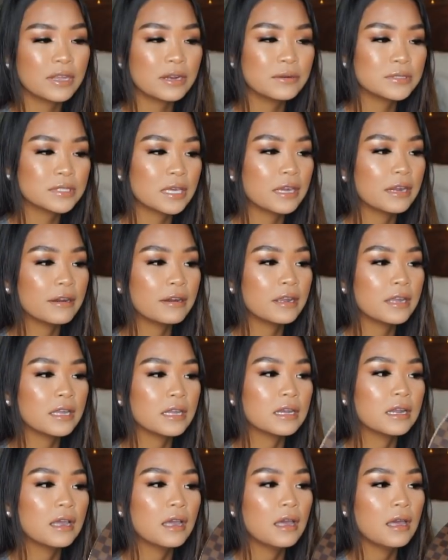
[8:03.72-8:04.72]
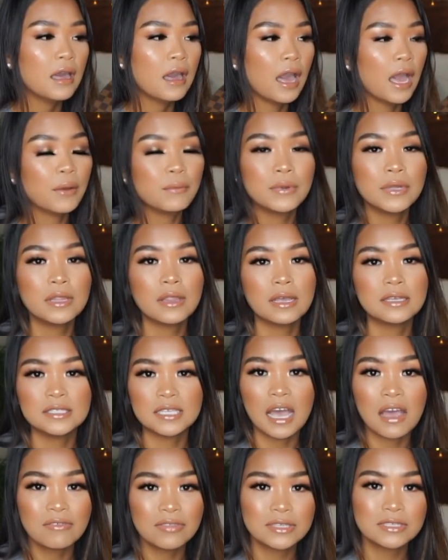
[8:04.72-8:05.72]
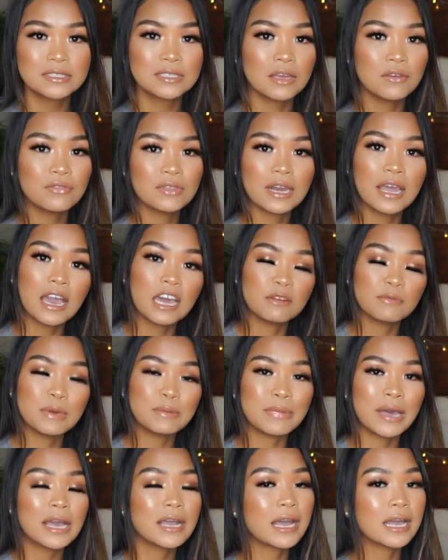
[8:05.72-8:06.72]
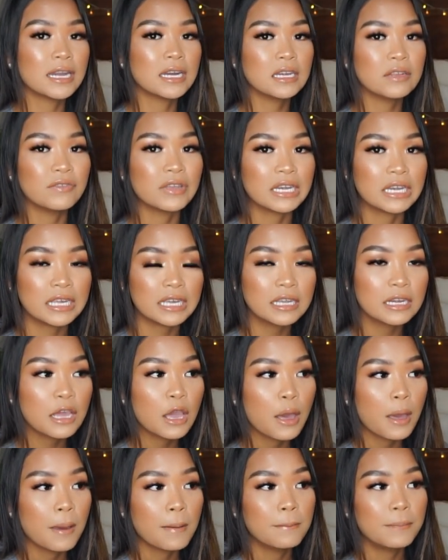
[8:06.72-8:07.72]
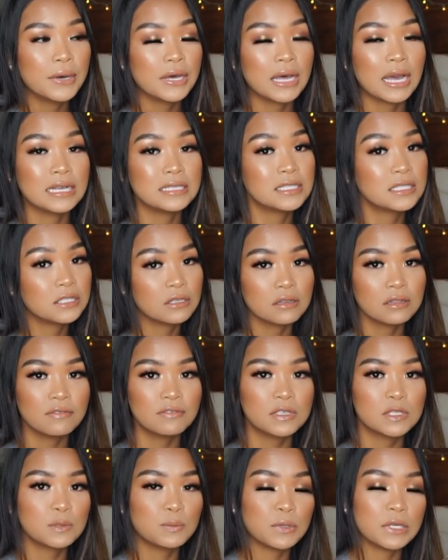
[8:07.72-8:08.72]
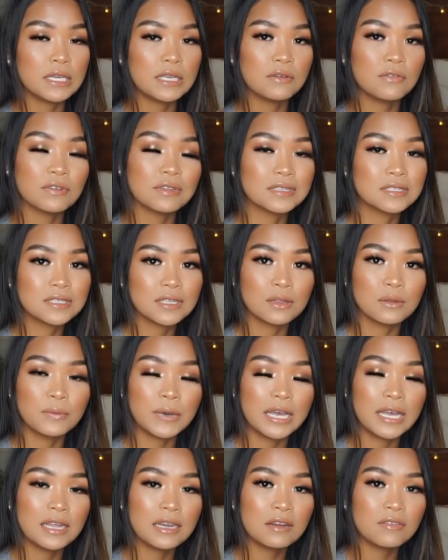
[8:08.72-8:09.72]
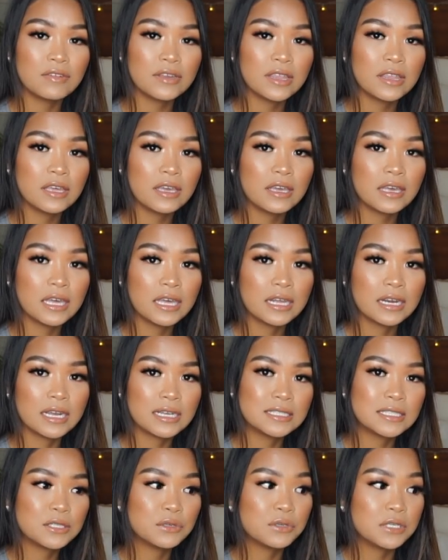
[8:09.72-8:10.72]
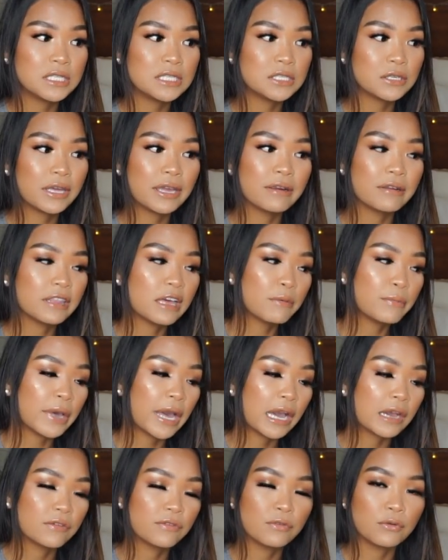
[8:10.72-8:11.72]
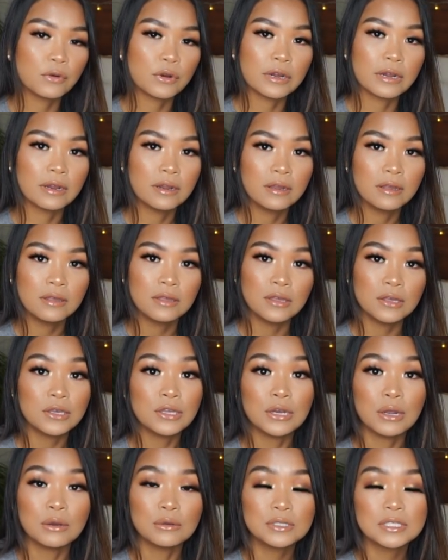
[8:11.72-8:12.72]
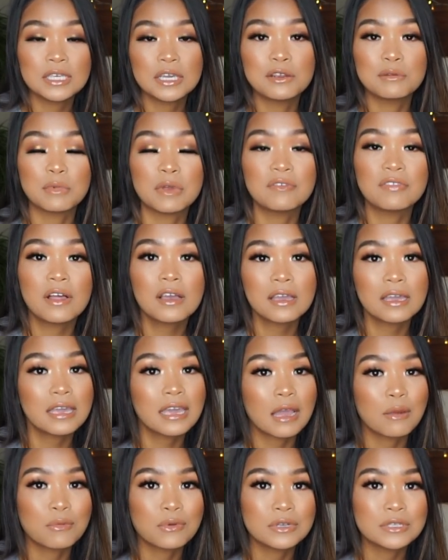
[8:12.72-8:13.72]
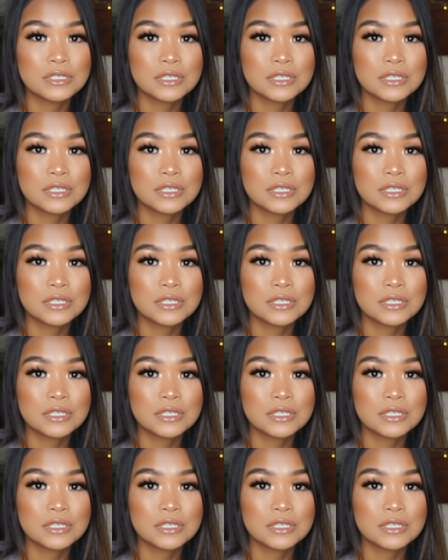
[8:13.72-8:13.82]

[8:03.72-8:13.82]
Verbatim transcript: that I was carrying, and I realized half the stuff that I had in my bag I didn't even need. But I still love the Speedy for the silhouette and everything, and I still need to carry that bag for, you know, to carry my vlogging camera.